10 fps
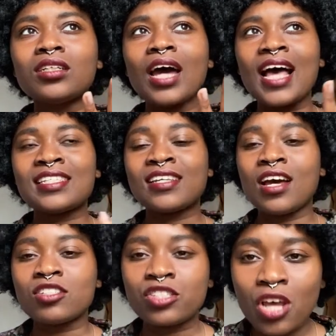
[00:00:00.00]
has an
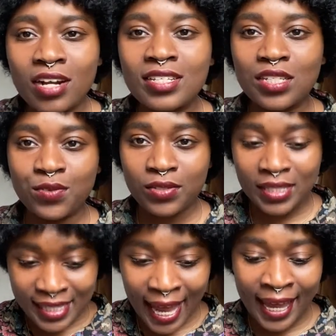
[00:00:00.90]
alternative
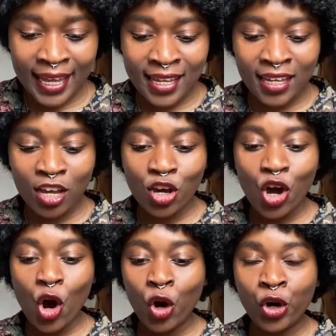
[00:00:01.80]
take
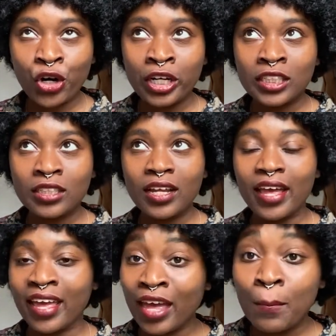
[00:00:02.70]
on
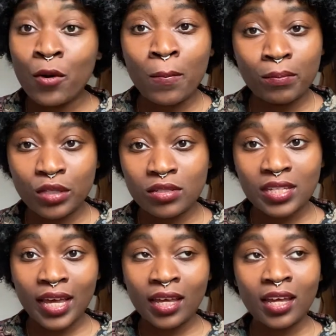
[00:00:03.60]
hip-hop
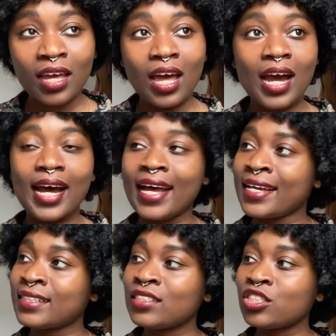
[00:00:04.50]
music
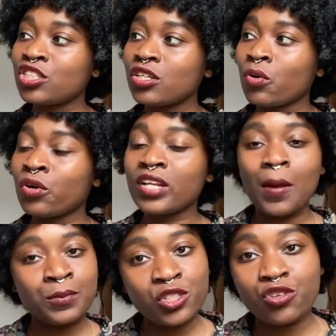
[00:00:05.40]
and on
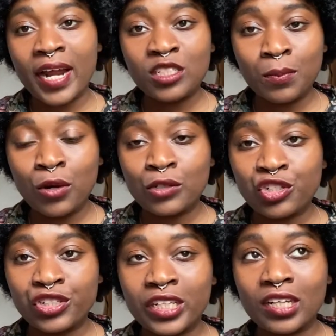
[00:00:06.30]
abstract
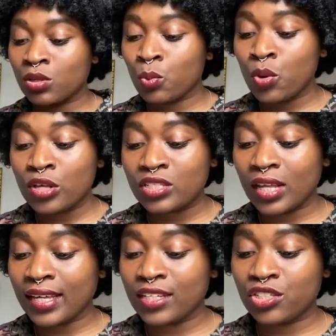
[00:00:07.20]
poetry. The words
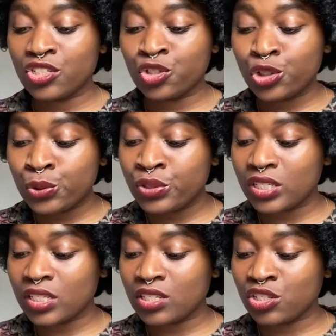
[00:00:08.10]
that he
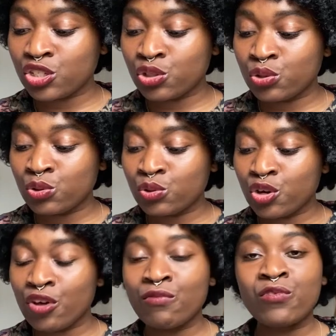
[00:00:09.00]
chooses to
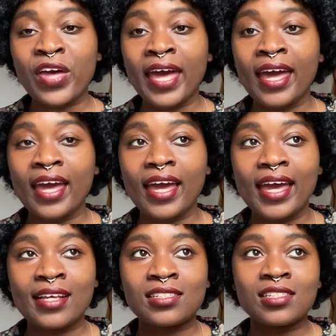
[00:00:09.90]
convey
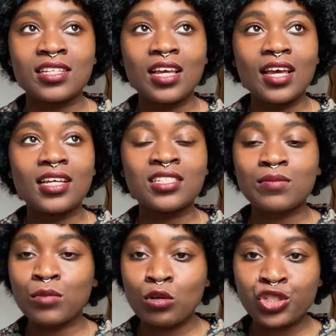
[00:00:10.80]
his
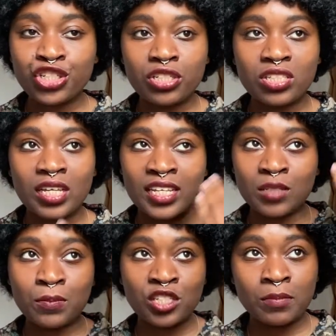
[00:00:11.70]
emotions, his
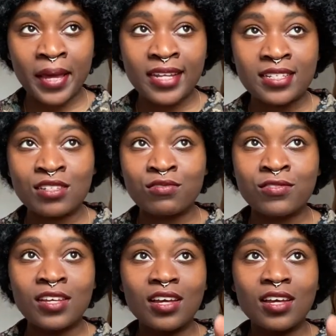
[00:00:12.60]
perspective,